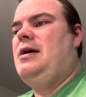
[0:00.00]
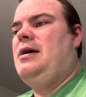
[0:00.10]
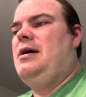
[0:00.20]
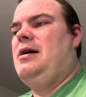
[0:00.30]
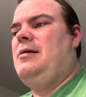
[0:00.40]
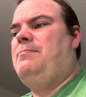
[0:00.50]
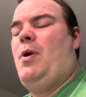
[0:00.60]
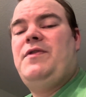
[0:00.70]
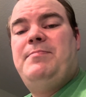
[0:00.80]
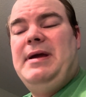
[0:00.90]

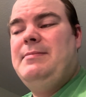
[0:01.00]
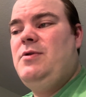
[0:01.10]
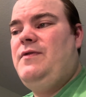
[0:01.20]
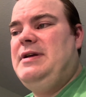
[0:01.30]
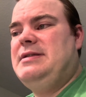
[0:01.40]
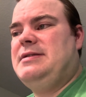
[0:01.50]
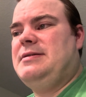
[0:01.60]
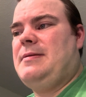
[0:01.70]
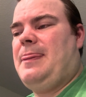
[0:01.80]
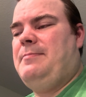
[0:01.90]
Both Bean
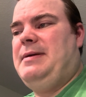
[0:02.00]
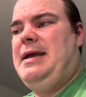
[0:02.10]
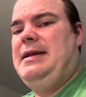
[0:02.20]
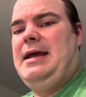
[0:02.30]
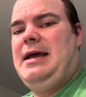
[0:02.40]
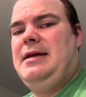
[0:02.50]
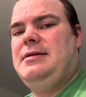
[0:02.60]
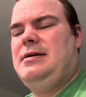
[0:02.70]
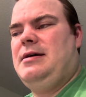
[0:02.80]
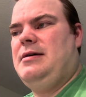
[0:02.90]
movies, Bean
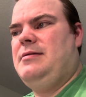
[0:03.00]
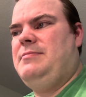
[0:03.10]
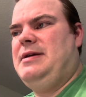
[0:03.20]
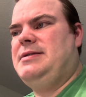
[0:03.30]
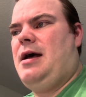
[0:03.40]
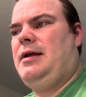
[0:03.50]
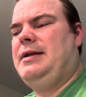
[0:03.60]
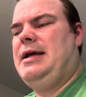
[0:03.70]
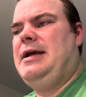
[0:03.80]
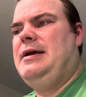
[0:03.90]
and Bean's
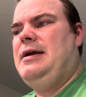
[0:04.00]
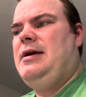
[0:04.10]
Holiday,